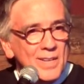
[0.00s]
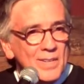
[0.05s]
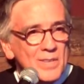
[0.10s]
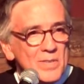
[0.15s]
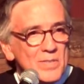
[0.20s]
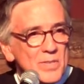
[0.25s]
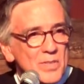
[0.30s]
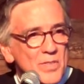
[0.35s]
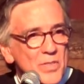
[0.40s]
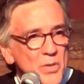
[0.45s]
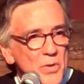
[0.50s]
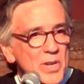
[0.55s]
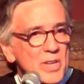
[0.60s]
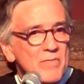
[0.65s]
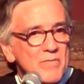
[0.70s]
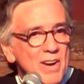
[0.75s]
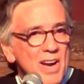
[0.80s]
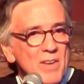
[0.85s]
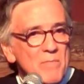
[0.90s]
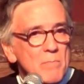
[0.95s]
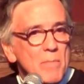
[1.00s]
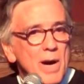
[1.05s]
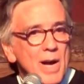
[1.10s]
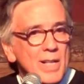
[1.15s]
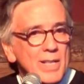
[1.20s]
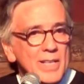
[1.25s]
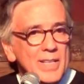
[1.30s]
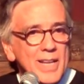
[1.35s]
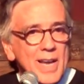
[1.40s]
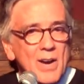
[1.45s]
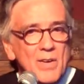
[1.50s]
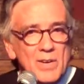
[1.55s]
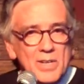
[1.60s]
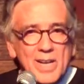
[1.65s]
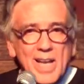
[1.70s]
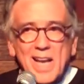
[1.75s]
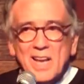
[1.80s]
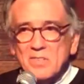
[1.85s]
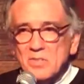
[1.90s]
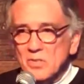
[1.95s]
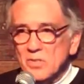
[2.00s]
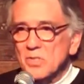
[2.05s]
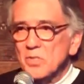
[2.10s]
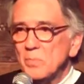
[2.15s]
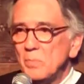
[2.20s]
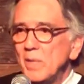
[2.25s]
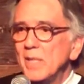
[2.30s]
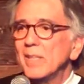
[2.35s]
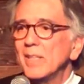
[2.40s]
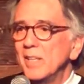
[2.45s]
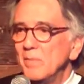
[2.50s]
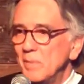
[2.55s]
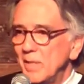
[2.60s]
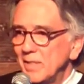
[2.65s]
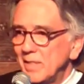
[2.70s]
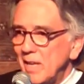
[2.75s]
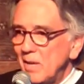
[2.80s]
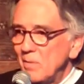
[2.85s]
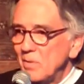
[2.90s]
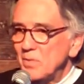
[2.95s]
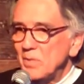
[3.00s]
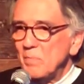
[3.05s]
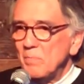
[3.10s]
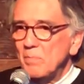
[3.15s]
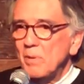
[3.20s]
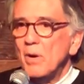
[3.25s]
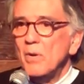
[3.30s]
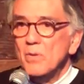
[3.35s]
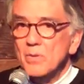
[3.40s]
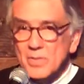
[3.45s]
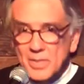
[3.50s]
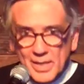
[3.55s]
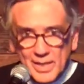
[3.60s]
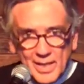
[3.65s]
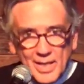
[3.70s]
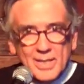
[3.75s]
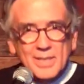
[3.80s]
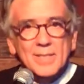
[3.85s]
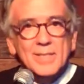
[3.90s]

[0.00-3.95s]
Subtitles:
There was a 35-mile-an-hour national speed limit that was imposed, again,